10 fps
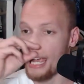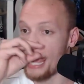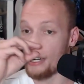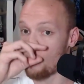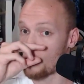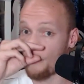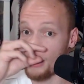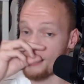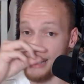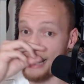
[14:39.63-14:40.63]
And in order for
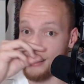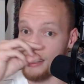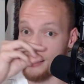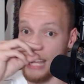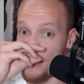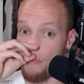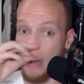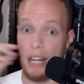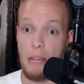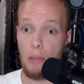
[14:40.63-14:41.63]
the Saints to save
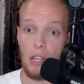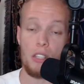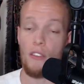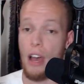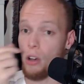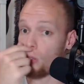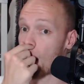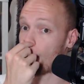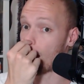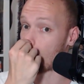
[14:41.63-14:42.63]
money because of how
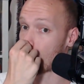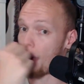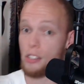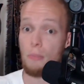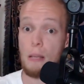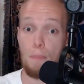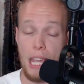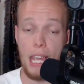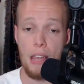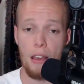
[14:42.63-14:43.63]
Olave could possibly
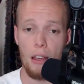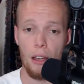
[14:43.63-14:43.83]
be,